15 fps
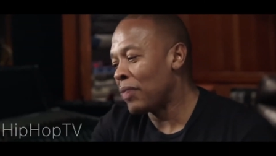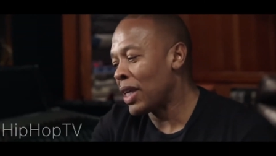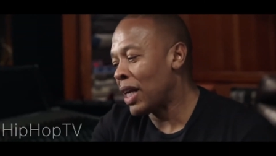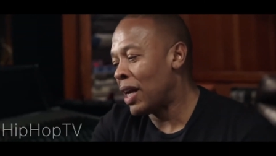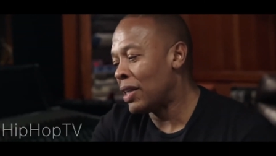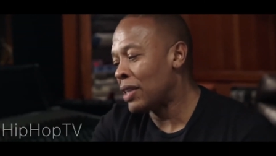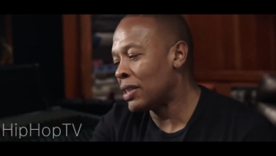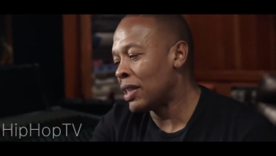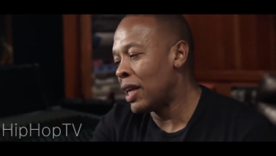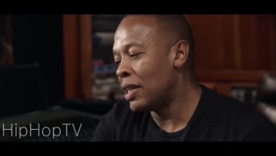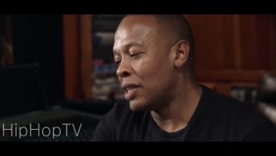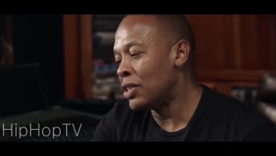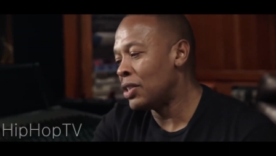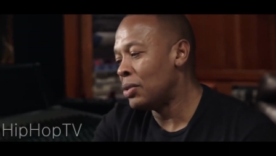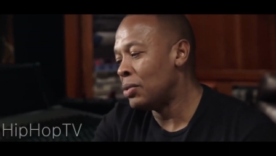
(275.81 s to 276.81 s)
Dre wasn't
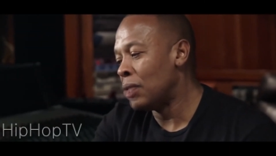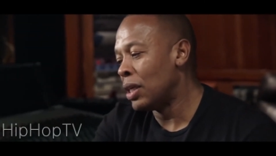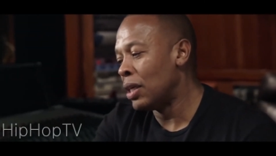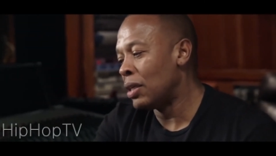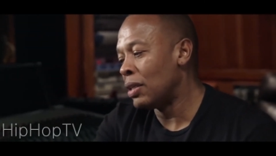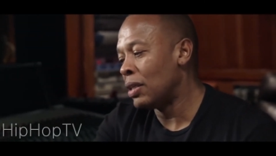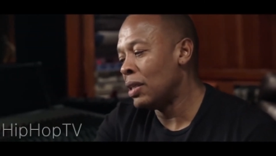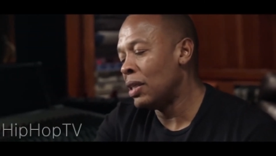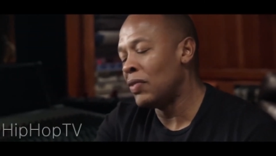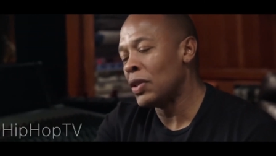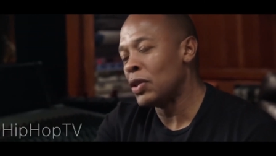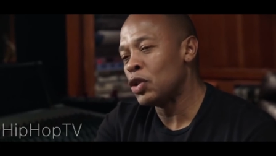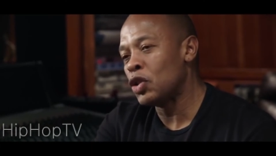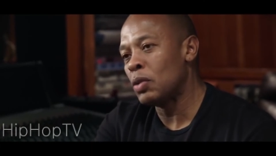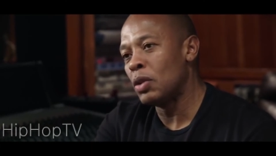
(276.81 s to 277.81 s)
happy with his
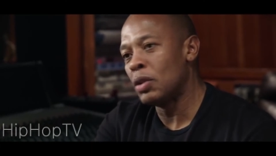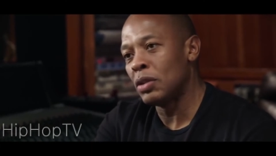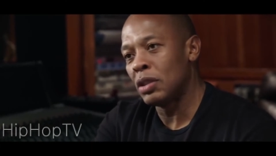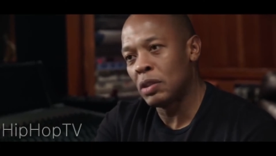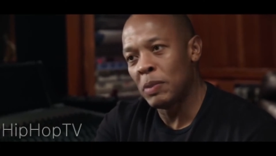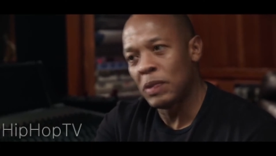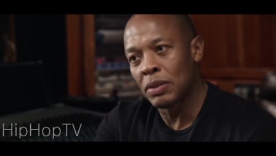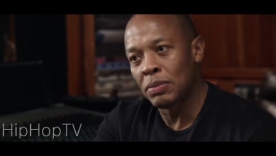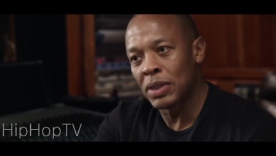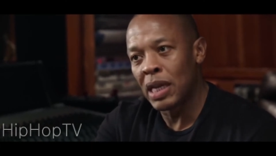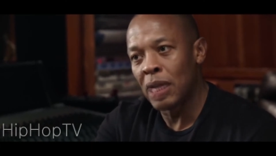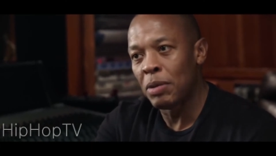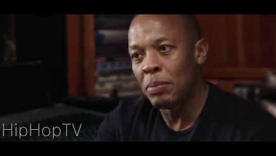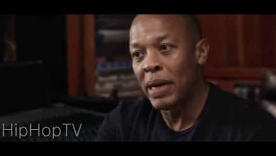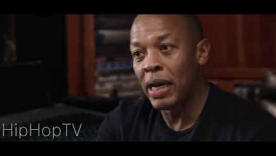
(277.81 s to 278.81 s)
contract, he wasn't happy with
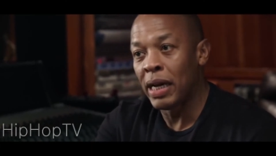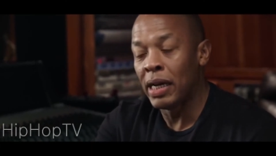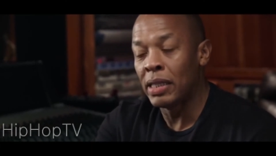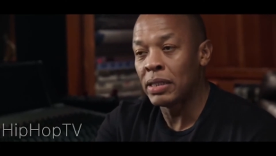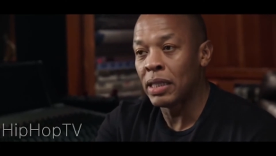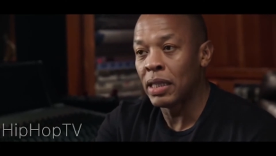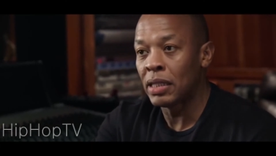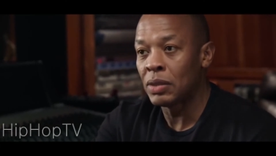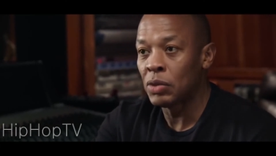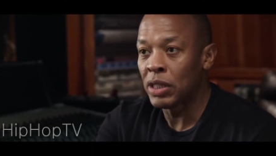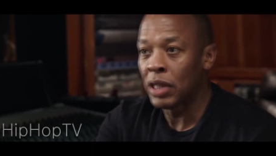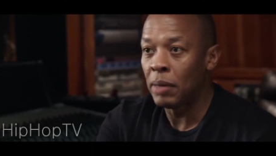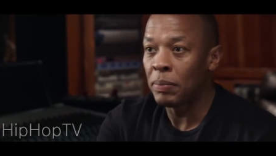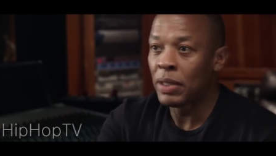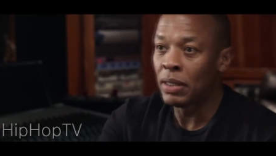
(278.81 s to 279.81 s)
Jerry Heller, so he just
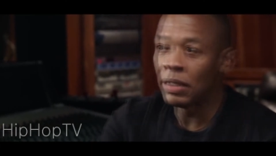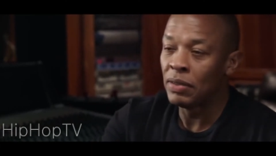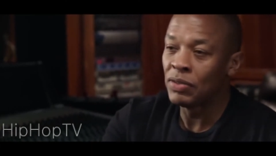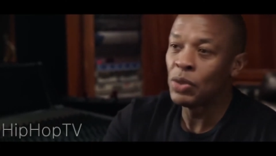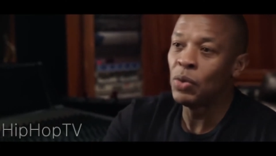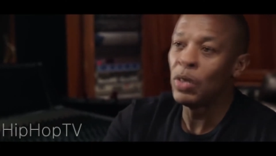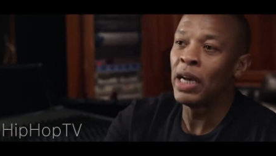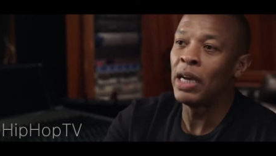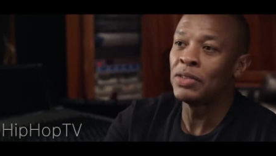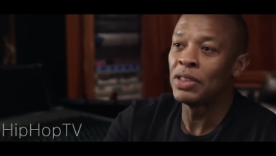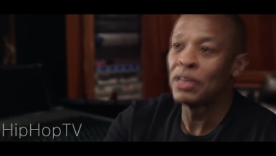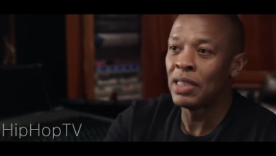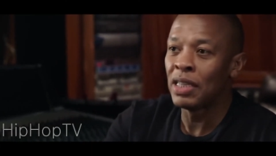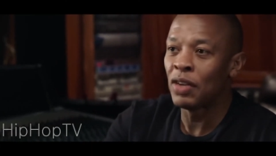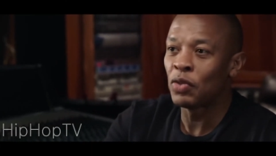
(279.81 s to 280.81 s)
wanted out. Eazy-E and Jerry
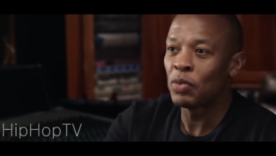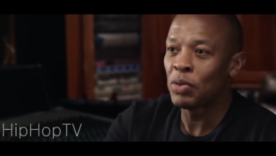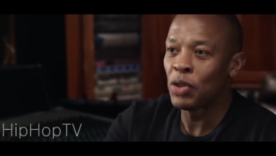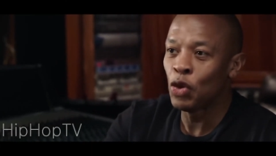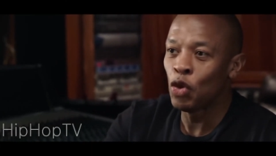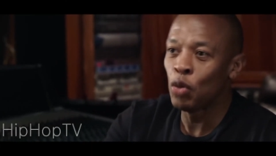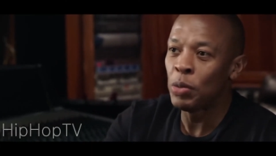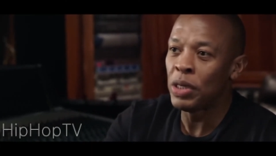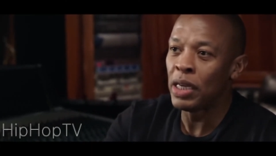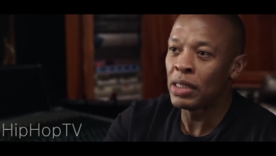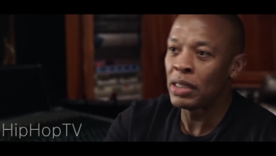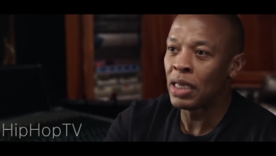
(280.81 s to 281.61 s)
Heller didn't want to